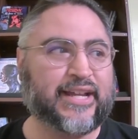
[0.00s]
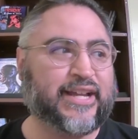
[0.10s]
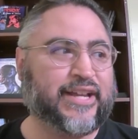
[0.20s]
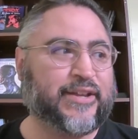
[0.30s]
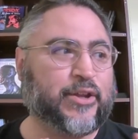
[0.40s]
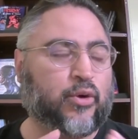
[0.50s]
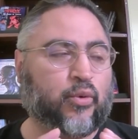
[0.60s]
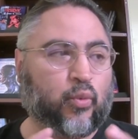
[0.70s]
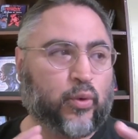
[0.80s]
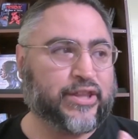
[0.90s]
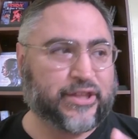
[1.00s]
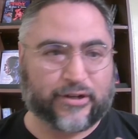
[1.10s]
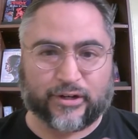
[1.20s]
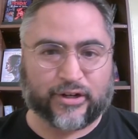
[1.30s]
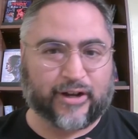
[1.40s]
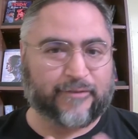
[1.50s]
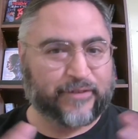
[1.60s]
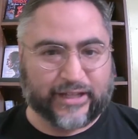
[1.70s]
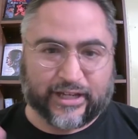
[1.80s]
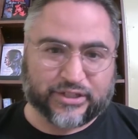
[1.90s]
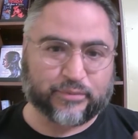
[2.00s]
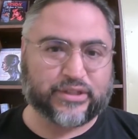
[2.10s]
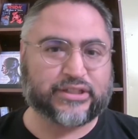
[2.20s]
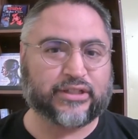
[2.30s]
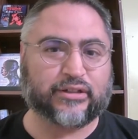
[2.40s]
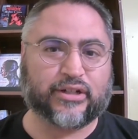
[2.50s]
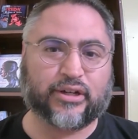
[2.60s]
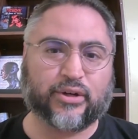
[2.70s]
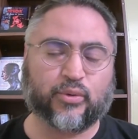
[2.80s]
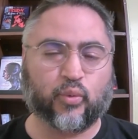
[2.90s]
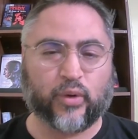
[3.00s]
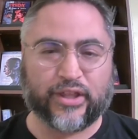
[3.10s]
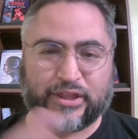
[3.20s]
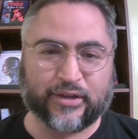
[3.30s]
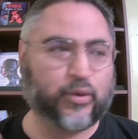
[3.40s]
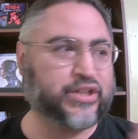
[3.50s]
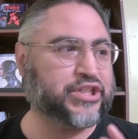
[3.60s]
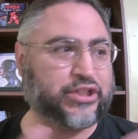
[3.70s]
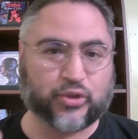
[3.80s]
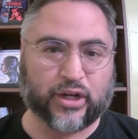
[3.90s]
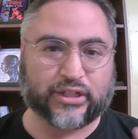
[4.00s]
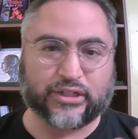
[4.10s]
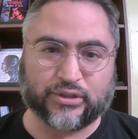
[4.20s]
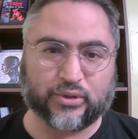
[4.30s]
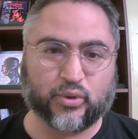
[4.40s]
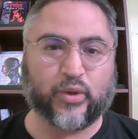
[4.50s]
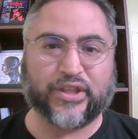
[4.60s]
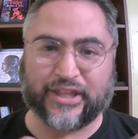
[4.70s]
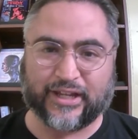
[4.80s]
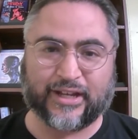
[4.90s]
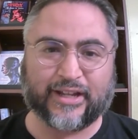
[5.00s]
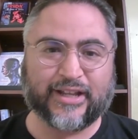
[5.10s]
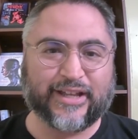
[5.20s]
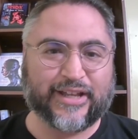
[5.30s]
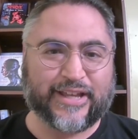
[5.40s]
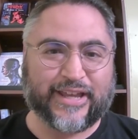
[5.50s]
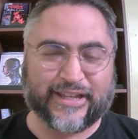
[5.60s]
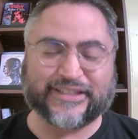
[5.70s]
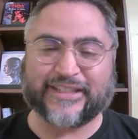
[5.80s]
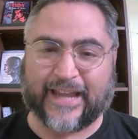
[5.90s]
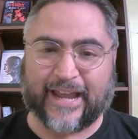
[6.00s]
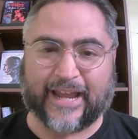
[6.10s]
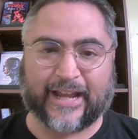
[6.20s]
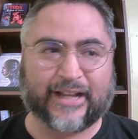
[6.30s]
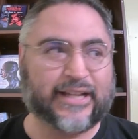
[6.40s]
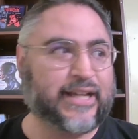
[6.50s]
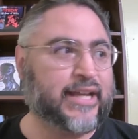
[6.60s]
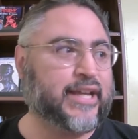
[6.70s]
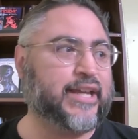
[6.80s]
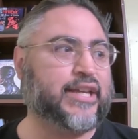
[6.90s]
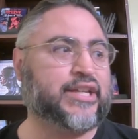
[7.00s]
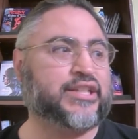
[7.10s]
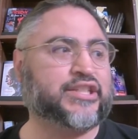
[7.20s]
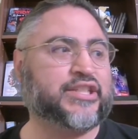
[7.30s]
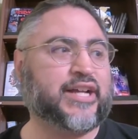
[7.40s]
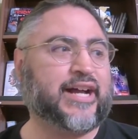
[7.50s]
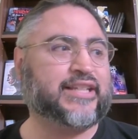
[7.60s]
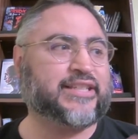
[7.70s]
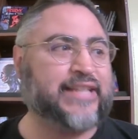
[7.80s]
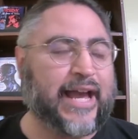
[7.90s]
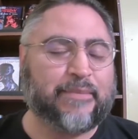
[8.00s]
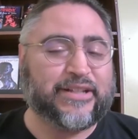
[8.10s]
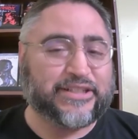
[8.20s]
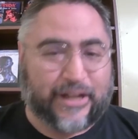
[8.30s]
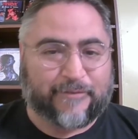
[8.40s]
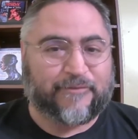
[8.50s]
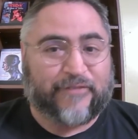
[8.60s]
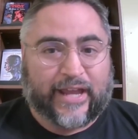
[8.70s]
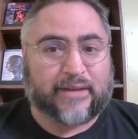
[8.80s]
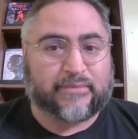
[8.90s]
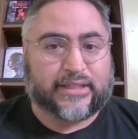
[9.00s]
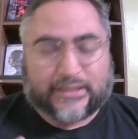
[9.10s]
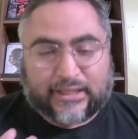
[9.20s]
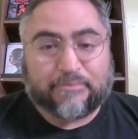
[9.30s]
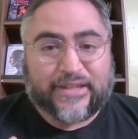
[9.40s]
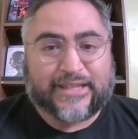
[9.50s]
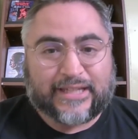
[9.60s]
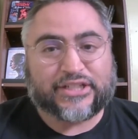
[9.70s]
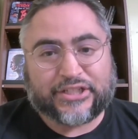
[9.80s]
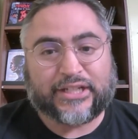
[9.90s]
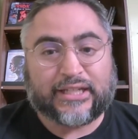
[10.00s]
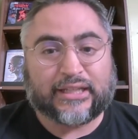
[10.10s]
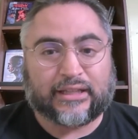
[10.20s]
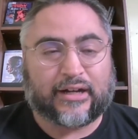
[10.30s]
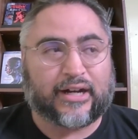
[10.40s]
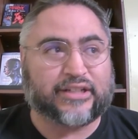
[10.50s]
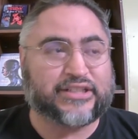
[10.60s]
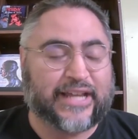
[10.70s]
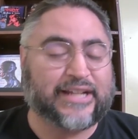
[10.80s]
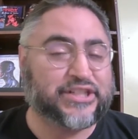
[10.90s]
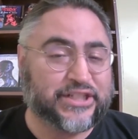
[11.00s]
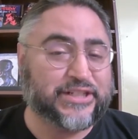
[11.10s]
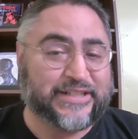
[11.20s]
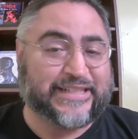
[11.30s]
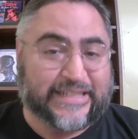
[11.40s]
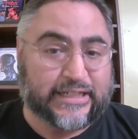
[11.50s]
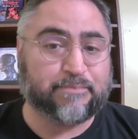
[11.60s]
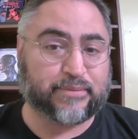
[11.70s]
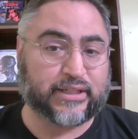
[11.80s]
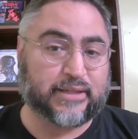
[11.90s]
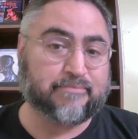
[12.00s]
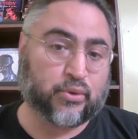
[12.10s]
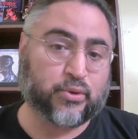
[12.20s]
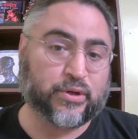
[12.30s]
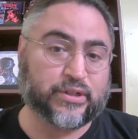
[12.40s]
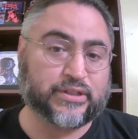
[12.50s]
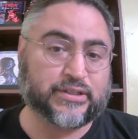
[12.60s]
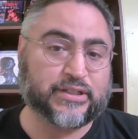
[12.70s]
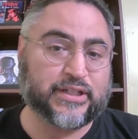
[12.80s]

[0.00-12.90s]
you know, with her affiliation with Silco, with what she's trying to do within his gang, is establish a family, something that she lost and she deeply mourns.